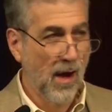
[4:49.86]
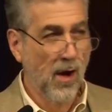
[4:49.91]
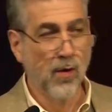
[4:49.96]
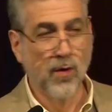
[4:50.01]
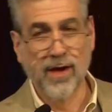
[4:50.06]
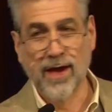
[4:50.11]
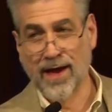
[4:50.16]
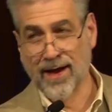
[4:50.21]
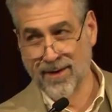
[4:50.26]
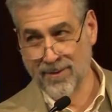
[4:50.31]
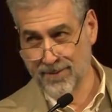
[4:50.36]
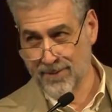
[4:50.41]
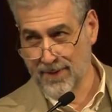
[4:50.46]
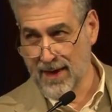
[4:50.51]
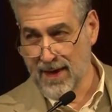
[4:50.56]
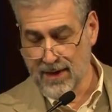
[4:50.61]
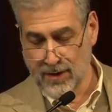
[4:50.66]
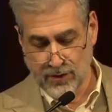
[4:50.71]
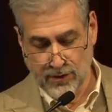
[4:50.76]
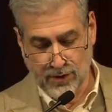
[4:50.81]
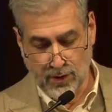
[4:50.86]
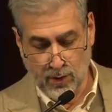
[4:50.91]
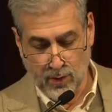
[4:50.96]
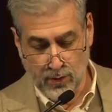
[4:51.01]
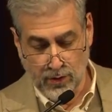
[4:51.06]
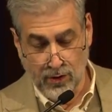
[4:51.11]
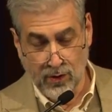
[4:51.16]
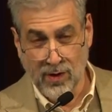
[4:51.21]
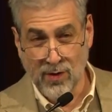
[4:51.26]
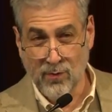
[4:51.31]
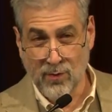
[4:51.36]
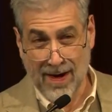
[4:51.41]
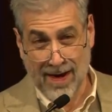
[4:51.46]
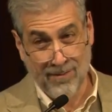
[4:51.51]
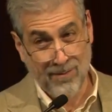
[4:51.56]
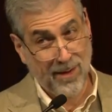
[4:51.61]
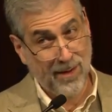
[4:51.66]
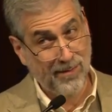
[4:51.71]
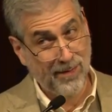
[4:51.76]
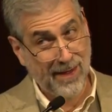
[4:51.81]
Okay, so you can
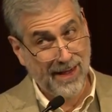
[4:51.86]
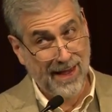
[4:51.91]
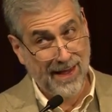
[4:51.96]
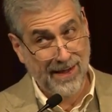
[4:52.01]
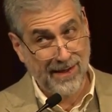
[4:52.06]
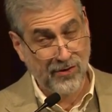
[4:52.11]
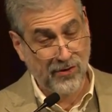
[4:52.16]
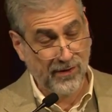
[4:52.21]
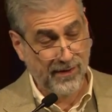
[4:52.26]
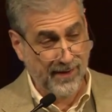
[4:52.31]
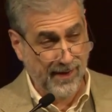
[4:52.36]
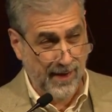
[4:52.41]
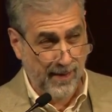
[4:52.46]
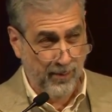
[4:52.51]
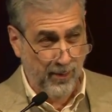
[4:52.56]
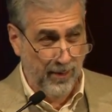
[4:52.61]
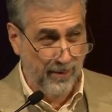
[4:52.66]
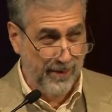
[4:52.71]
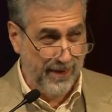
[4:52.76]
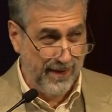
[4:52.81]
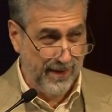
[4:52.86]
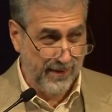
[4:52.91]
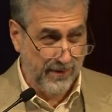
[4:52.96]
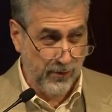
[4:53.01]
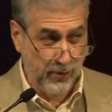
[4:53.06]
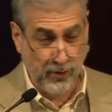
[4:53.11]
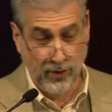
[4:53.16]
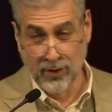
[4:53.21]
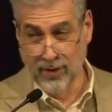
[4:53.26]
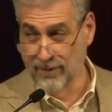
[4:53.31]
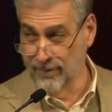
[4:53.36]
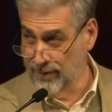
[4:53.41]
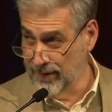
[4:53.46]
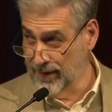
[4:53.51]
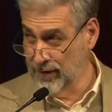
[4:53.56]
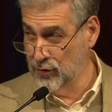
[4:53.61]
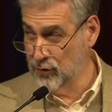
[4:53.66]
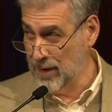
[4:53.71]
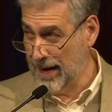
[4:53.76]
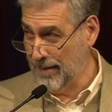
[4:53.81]
wrap up again in just a couple of minutes, or you can
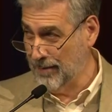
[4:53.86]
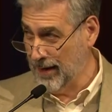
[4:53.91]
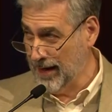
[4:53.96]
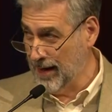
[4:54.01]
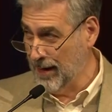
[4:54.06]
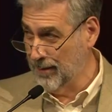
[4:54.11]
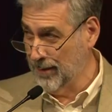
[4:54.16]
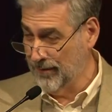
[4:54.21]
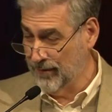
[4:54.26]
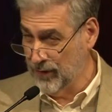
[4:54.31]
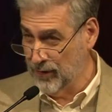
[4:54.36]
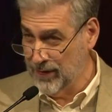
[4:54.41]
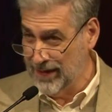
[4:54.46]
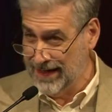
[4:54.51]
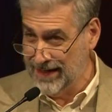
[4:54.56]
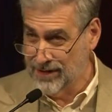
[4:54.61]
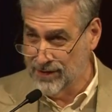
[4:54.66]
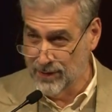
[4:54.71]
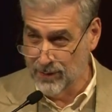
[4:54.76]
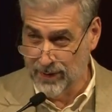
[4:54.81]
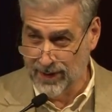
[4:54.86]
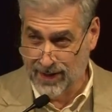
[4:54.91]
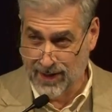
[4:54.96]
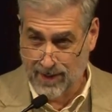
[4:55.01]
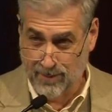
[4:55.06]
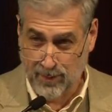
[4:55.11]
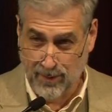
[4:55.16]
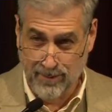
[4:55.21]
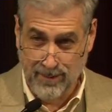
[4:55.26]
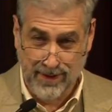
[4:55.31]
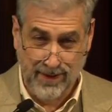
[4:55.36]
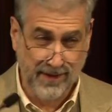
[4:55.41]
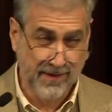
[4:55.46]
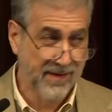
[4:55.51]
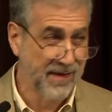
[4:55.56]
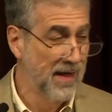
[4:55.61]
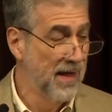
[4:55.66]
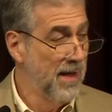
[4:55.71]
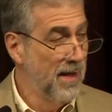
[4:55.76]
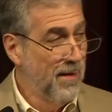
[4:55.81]
finish wrapping up if you need to in a couple of
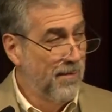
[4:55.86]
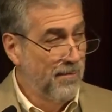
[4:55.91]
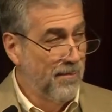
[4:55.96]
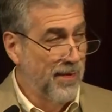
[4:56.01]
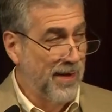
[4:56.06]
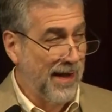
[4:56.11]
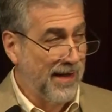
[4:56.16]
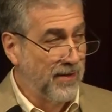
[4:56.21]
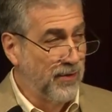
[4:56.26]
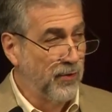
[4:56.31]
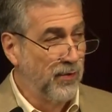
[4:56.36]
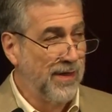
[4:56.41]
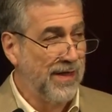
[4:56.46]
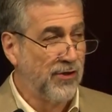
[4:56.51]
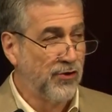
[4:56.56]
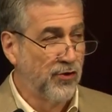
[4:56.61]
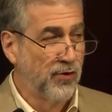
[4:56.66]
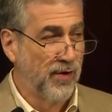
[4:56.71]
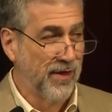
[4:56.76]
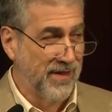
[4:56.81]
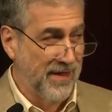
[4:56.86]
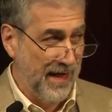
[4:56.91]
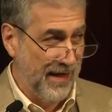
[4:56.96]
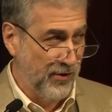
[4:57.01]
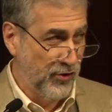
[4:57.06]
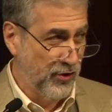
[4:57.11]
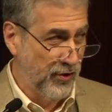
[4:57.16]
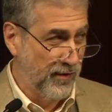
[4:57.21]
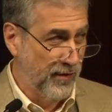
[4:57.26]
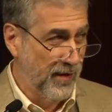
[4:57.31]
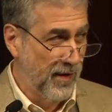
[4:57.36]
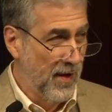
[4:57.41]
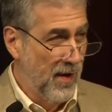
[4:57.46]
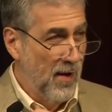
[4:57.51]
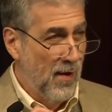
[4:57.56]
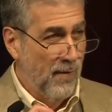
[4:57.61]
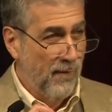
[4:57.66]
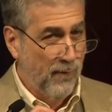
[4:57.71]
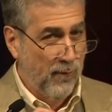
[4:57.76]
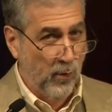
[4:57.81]
minutes, but I do need your attention
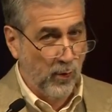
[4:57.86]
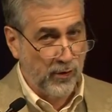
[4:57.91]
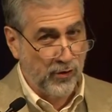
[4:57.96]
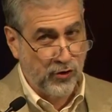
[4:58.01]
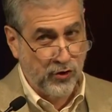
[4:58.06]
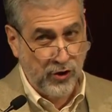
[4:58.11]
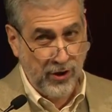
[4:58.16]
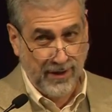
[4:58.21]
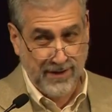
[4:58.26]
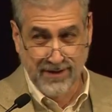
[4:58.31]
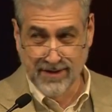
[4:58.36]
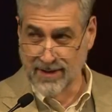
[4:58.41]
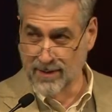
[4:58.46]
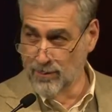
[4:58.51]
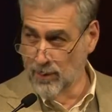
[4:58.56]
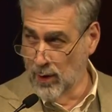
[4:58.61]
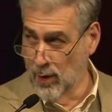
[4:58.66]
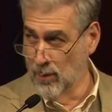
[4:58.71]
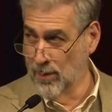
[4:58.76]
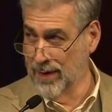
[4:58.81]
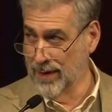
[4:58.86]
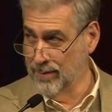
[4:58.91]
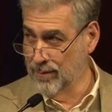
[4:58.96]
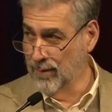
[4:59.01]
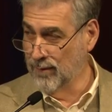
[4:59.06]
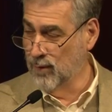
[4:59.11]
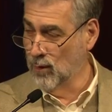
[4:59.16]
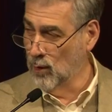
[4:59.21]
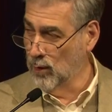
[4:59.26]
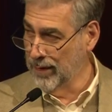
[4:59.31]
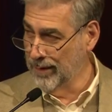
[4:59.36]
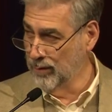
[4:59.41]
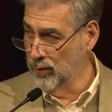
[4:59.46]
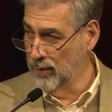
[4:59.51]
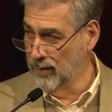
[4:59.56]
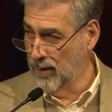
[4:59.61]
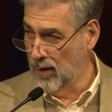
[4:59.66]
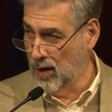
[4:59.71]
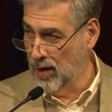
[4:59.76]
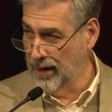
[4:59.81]
for just a moment before we
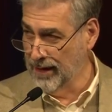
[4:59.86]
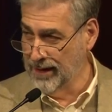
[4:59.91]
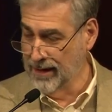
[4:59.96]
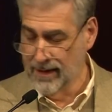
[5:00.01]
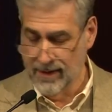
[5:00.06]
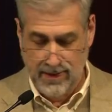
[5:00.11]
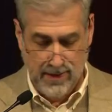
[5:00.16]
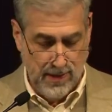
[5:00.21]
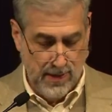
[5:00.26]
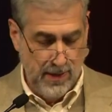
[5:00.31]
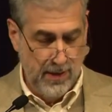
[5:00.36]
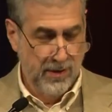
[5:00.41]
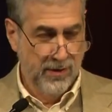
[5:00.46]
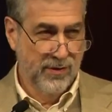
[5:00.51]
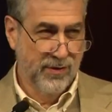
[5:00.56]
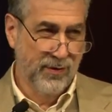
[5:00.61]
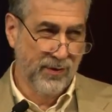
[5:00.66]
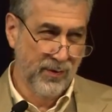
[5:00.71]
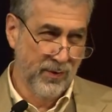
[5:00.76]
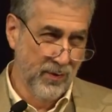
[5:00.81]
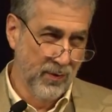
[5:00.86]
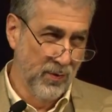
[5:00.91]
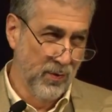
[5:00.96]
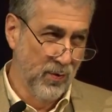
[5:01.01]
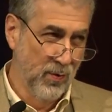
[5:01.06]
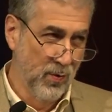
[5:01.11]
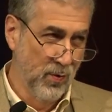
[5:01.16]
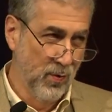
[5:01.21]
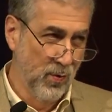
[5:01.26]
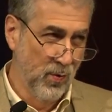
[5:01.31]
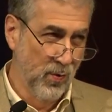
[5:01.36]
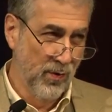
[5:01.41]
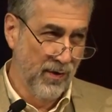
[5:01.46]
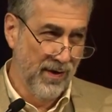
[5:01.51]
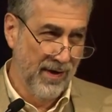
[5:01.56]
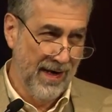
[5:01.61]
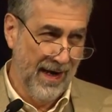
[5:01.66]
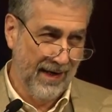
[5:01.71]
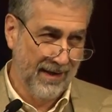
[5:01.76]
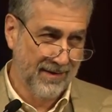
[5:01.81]
move on to
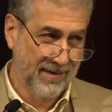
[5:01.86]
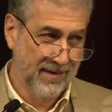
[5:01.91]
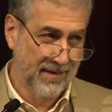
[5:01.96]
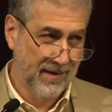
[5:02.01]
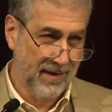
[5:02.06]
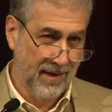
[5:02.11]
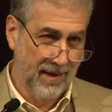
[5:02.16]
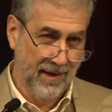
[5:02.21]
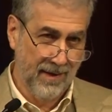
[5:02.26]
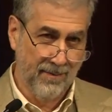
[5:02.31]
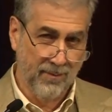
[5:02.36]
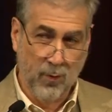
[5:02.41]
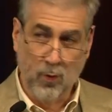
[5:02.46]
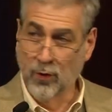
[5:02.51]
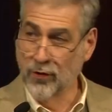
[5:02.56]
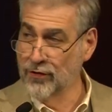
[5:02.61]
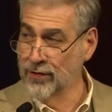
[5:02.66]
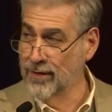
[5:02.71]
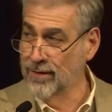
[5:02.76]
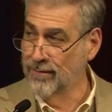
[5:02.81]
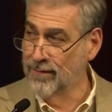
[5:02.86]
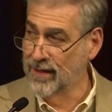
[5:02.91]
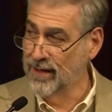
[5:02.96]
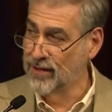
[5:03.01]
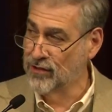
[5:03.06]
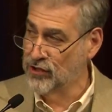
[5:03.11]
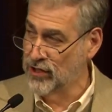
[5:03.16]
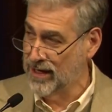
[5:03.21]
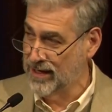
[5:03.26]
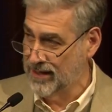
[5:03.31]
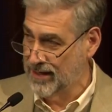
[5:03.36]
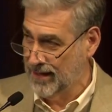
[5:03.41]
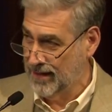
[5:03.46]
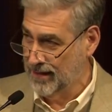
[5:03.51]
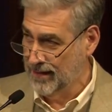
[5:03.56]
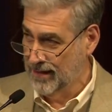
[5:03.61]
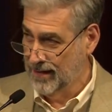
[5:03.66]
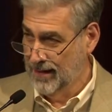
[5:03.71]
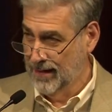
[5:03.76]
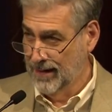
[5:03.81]
the next portion of the agenda.